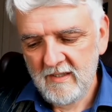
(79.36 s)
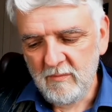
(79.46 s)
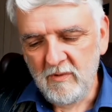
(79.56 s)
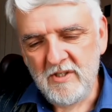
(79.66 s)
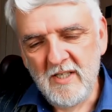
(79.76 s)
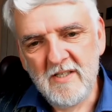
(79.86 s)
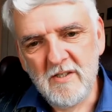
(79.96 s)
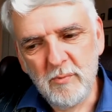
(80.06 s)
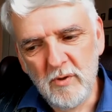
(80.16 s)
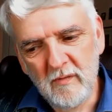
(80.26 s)
With Jenny's
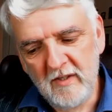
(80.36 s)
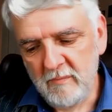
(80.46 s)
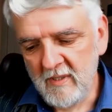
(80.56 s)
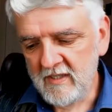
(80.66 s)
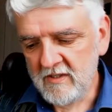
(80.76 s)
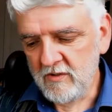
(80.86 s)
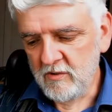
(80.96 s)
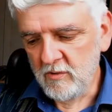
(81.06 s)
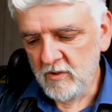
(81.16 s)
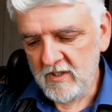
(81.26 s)
approval, I've managed to
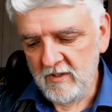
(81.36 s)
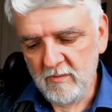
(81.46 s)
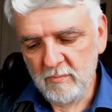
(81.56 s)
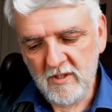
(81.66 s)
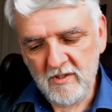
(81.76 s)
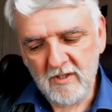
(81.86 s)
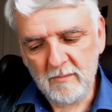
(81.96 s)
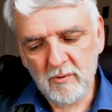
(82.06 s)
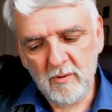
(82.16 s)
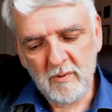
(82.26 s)
sort out the preaching
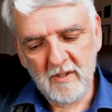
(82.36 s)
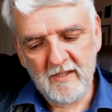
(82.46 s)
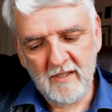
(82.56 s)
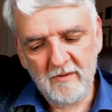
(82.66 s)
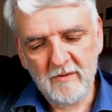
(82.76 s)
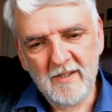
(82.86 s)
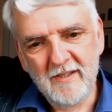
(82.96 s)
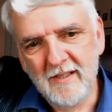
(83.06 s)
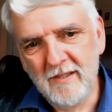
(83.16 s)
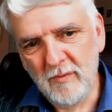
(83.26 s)
properly now,
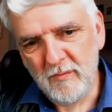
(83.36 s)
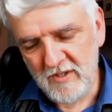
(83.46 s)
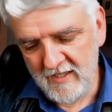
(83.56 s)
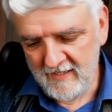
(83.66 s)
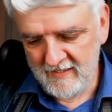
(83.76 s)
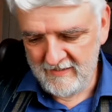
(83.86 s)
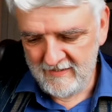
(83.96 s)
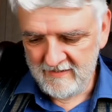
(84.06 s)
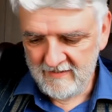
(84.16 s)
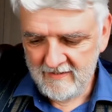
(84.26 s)
and I have a free hand.